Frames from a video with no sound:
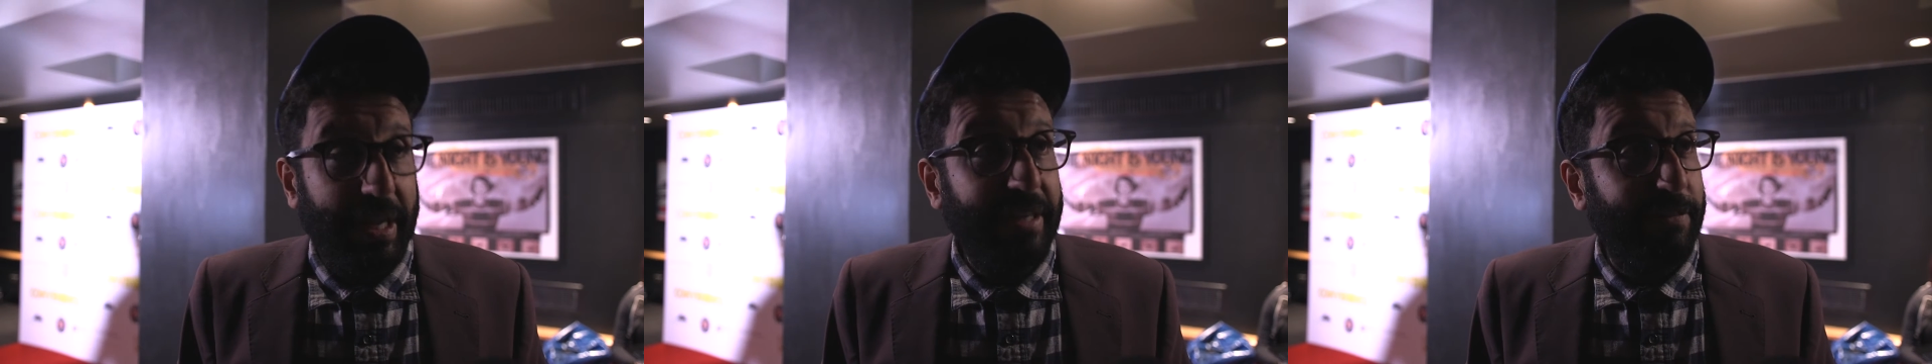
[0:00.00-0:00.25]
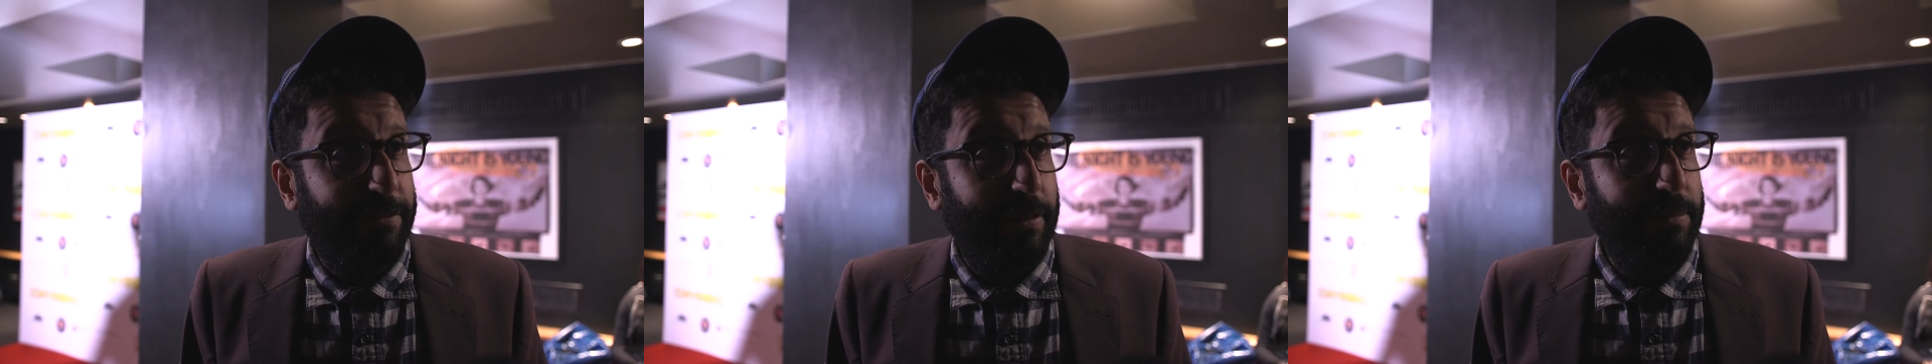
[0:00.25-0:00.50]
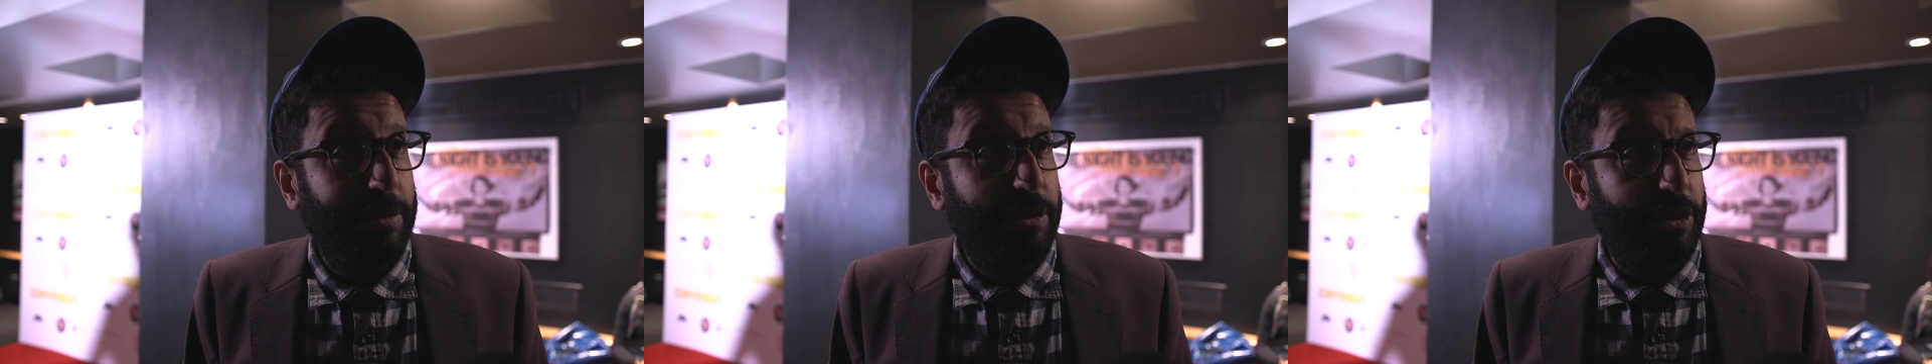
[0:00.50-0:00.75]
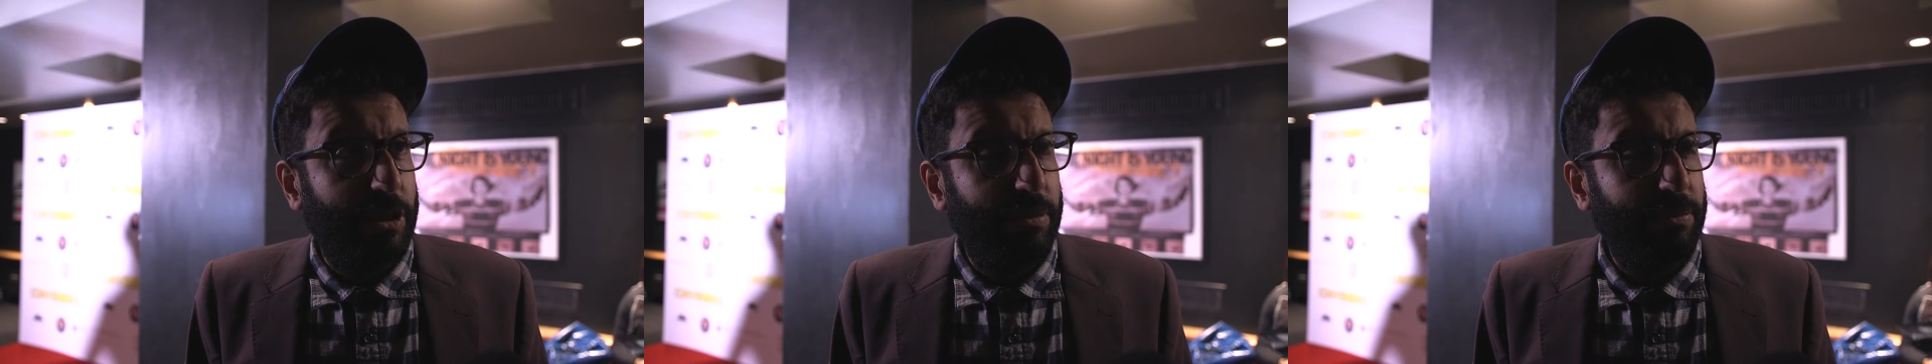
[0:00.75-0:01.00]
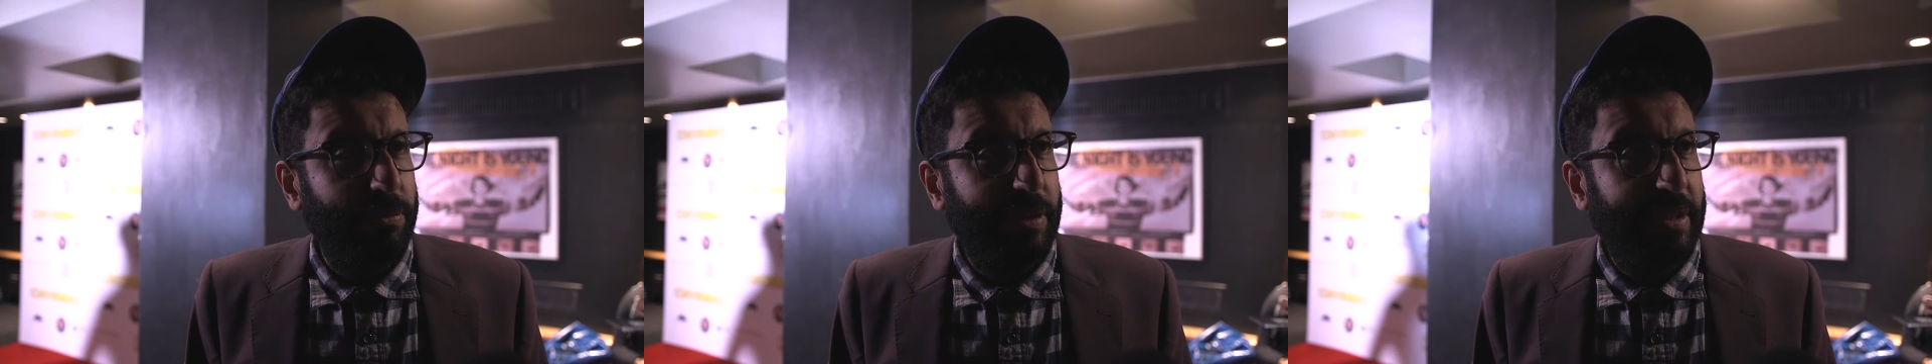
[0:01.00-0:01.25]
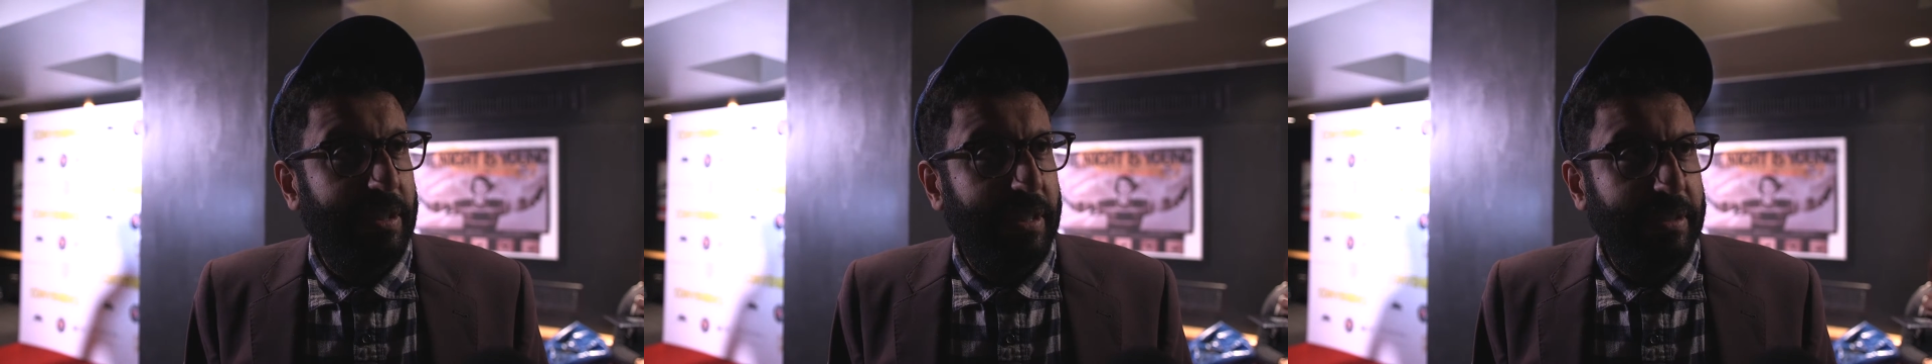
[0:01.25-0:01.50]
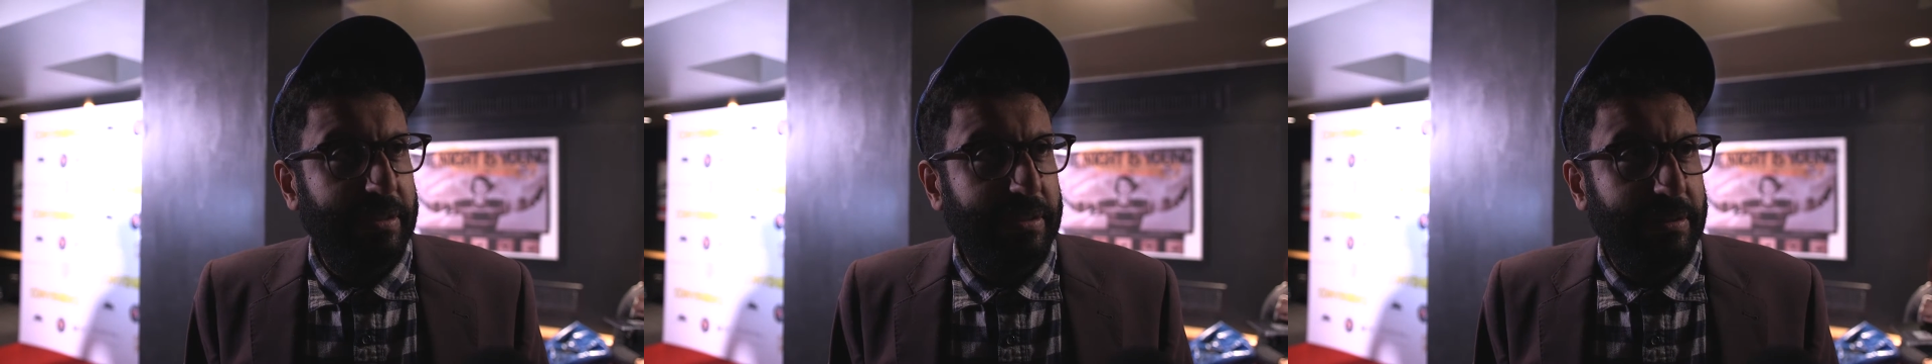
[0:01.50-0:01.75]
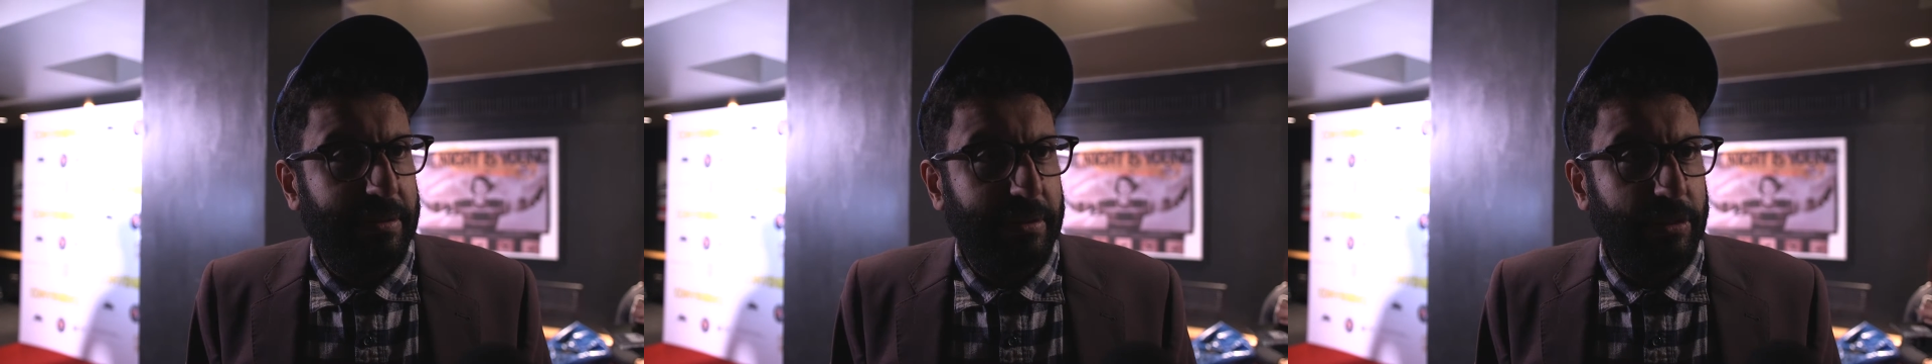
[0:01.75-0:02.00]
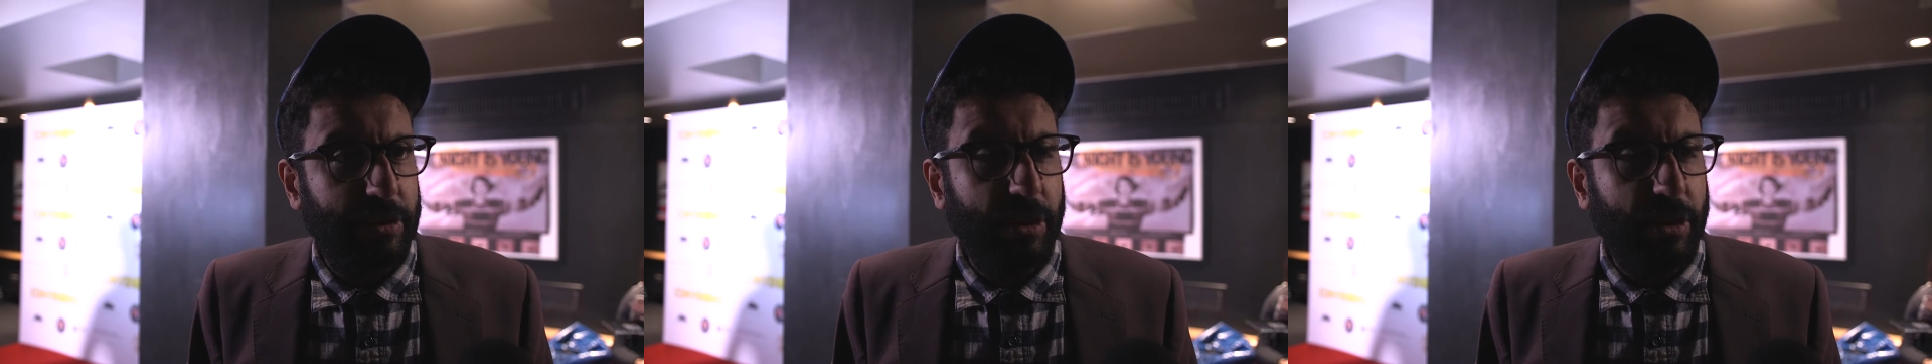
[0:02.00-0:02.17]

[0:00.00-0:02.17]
any film, you just don't realise,